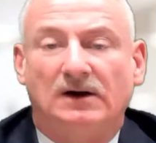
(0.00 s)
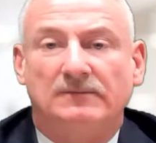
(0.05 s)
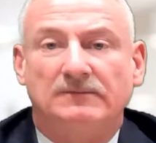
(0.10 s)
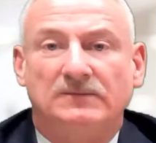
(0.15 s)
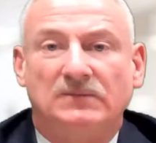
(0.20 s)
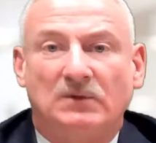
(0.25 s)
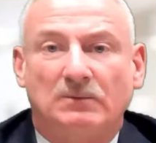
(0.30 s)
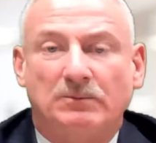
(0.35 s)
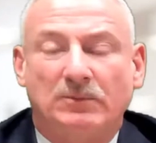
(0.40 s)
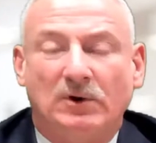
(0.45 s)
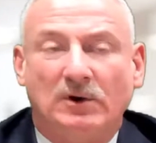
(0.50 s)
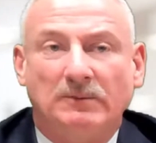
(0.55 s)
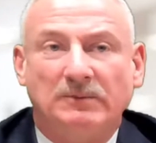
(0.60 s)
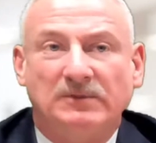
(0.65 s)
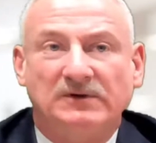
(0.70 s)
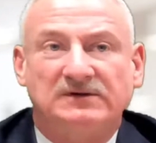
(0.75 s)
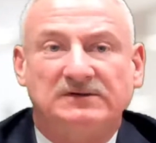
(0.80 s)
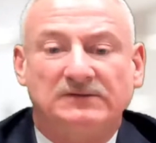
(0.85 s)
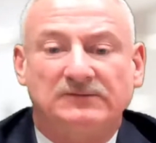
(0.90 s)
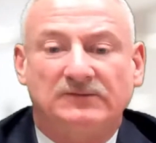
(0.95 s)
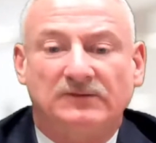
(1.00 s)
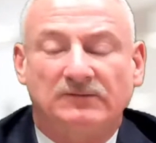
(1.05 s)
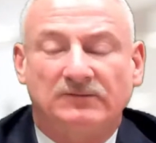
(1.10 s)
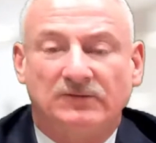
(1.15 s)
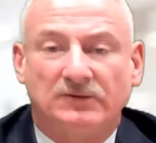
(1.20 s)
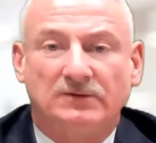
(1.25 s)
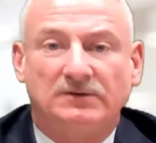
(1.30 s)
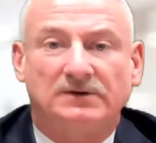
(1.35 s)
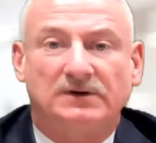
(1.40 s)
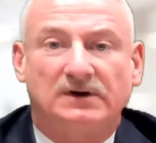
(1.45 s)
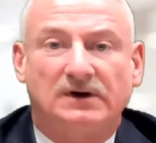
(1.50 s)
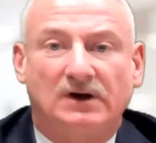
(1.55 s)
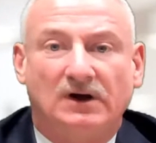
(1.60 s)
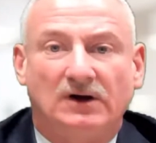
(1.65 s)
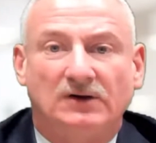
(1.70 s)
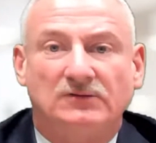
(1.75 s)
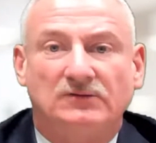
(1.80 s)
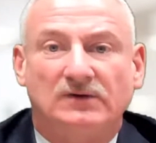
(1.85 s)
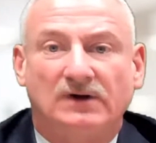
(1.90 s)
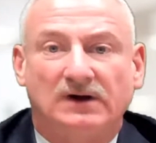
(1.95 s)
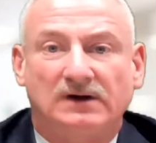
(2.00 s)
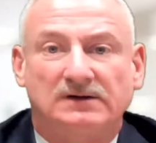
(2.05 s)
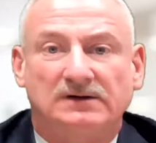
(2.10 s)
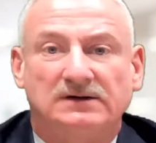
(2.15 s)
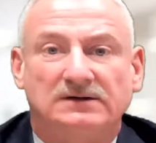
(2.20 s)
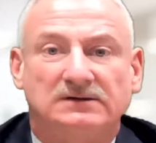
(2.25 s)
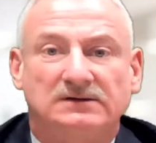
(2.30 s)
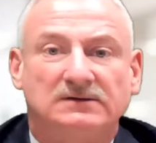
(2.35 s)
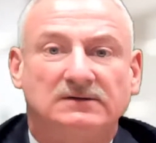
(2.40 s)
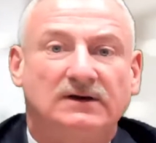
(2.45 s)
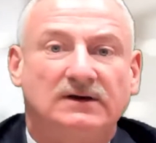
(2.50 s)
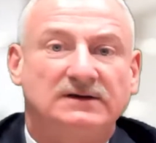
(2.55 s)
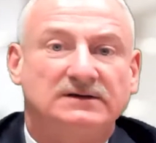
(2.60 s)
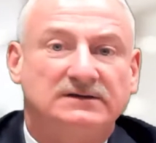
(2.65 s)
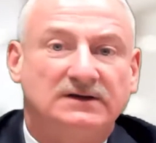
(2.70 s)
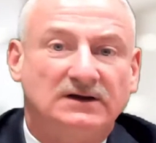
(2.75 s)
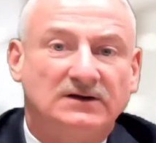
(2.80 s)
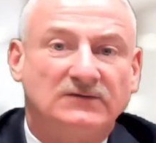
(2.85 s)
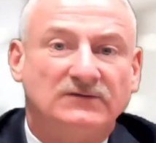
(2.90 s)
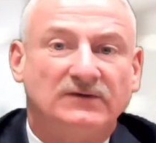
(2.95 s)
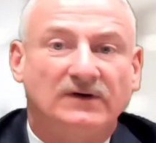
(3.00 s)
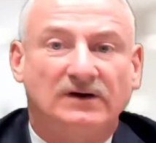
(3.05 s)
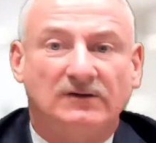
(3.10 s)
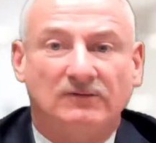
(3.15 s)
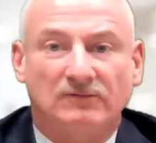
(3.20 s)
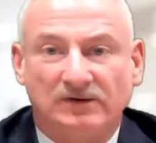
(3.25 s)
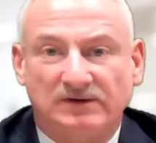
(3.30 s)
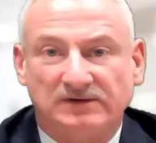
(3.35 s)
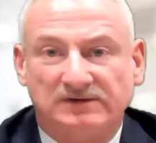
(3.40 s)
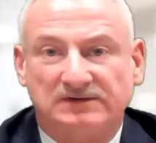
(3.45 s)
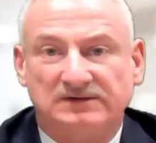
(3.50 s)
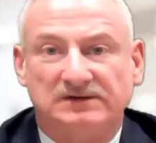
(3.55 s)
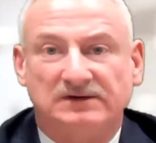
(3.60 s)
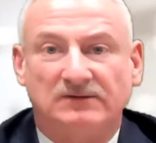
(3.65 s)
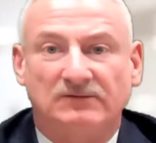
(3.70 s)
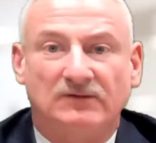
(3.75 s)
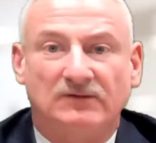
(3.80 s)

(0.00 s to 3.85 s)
The purpose of reviewing a contract is to identify risks and